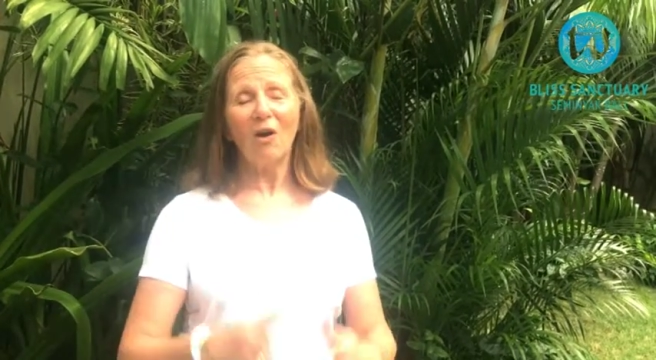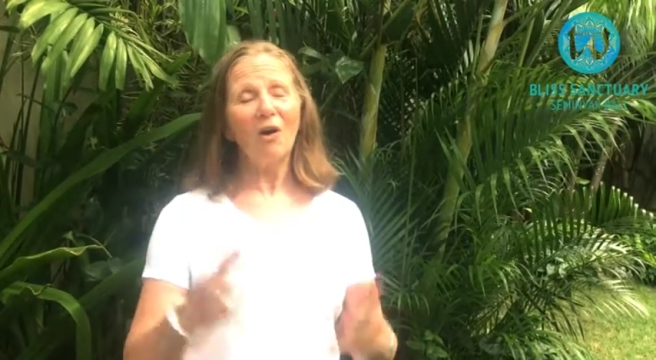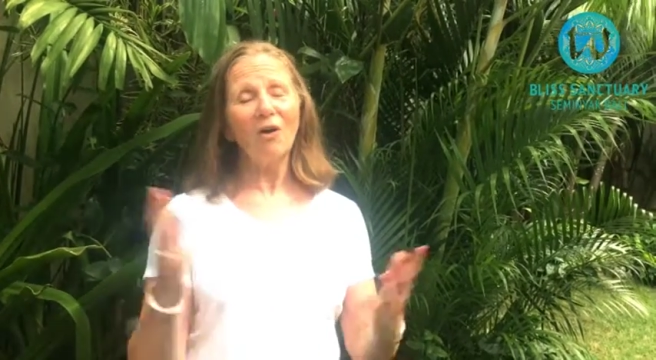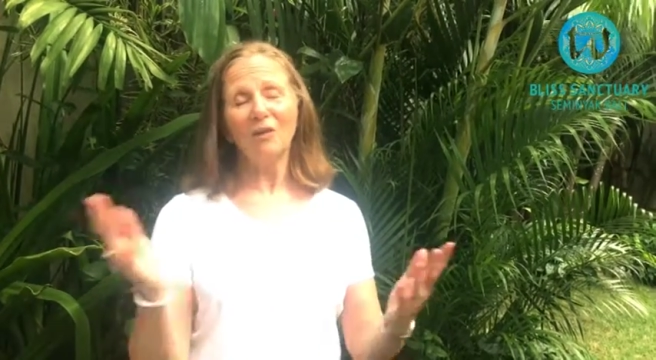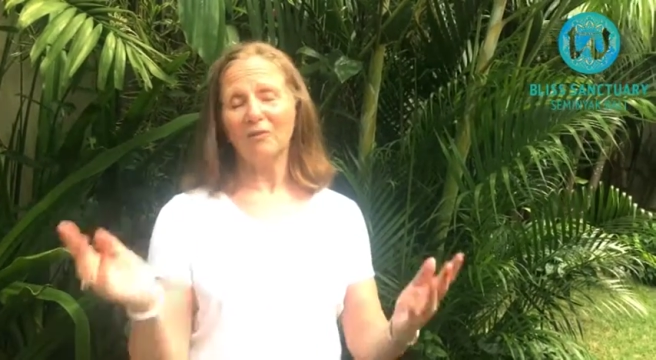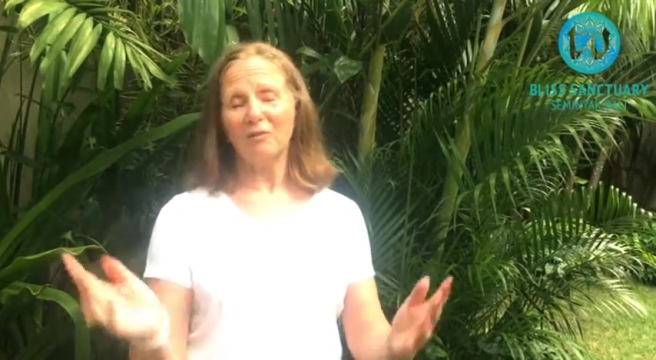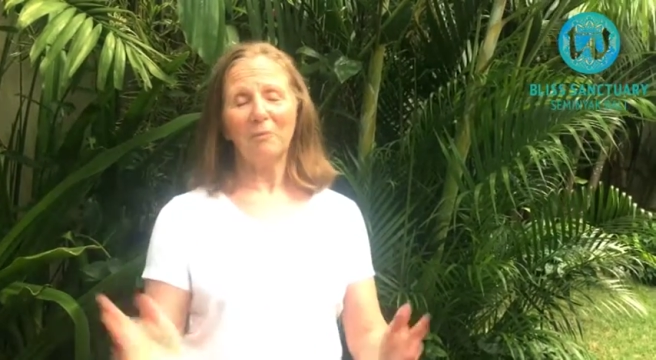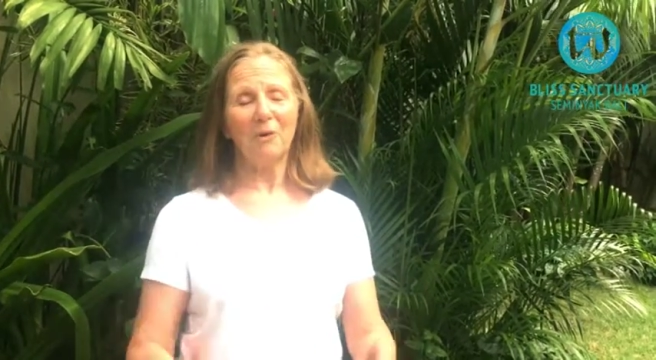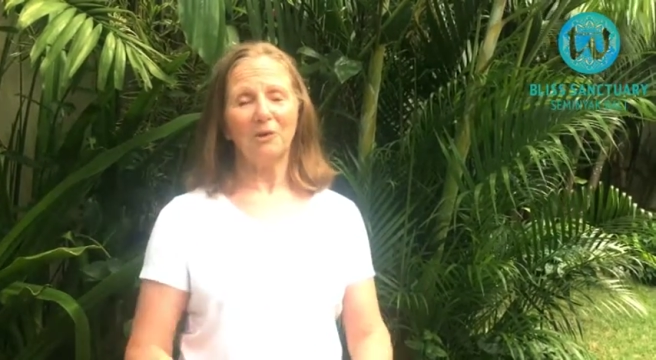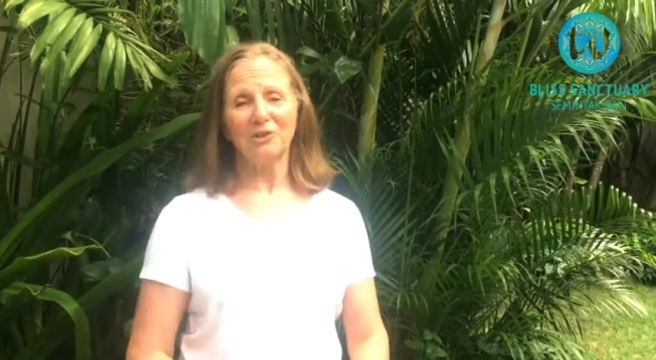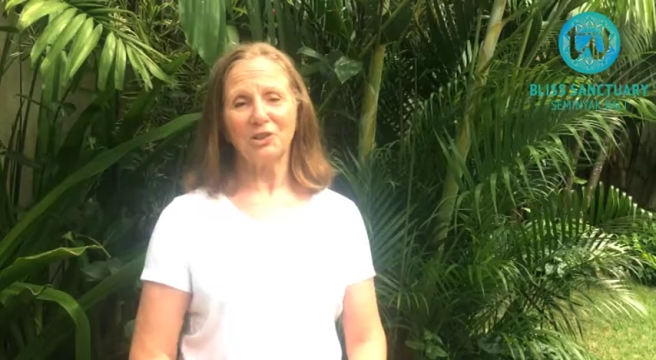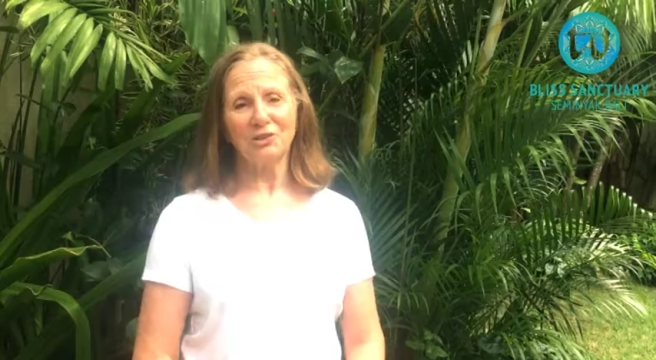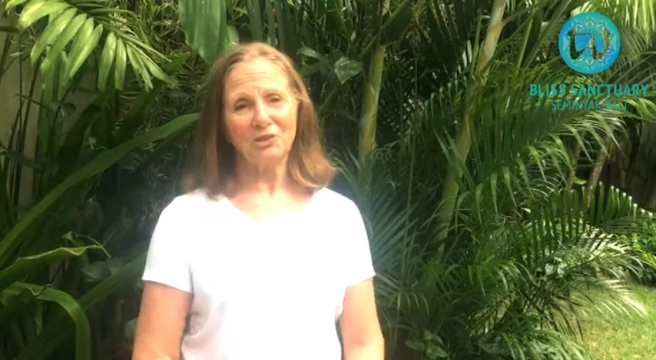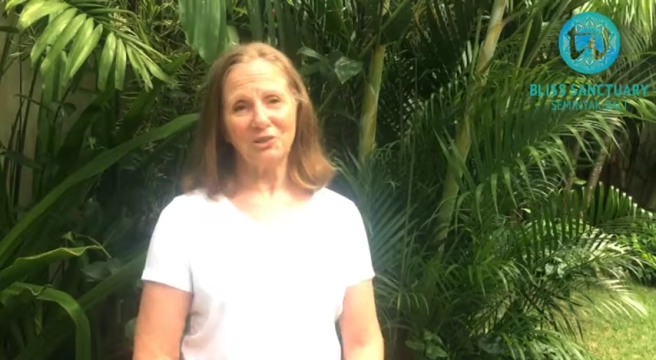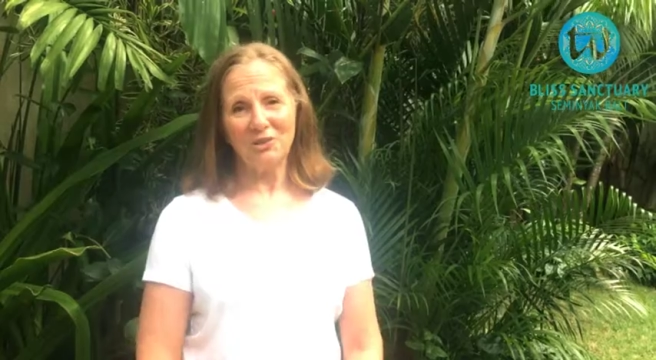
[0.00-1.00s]
All of them are
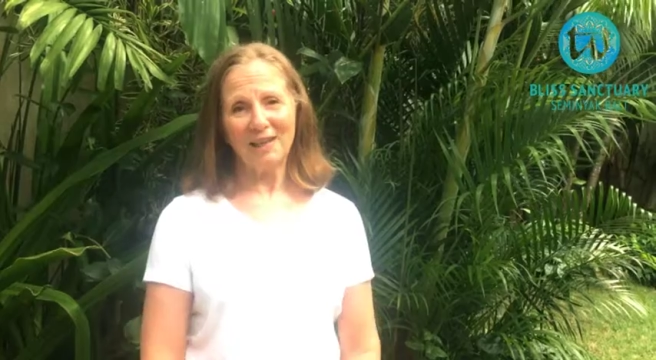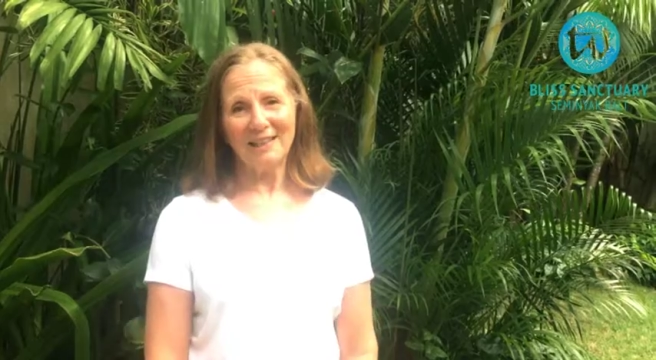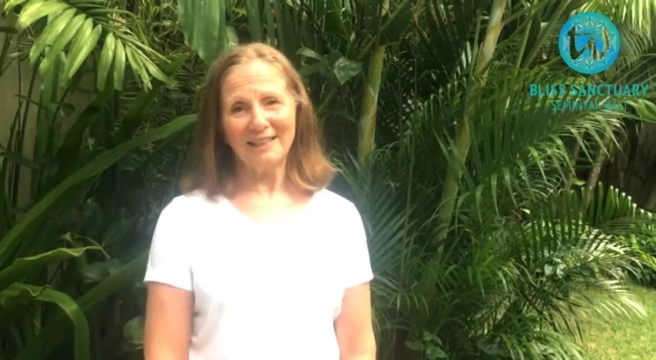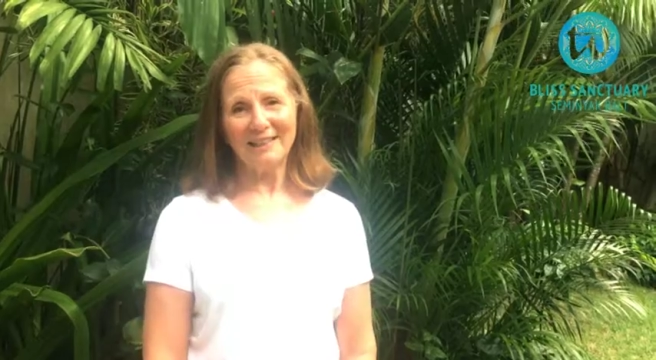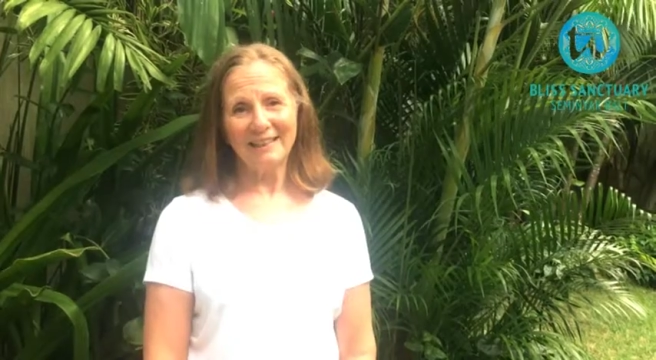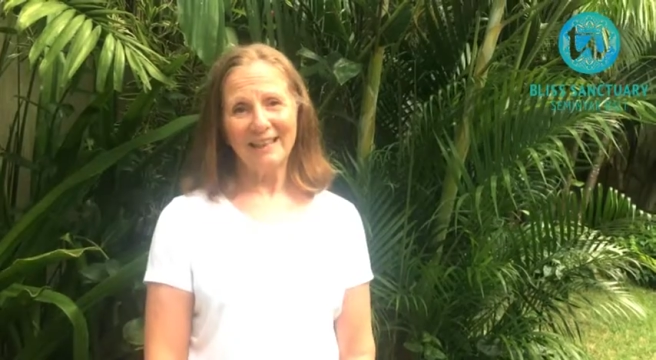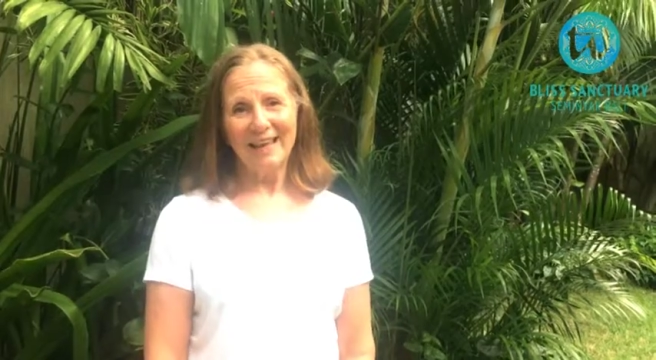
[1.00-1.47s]
just great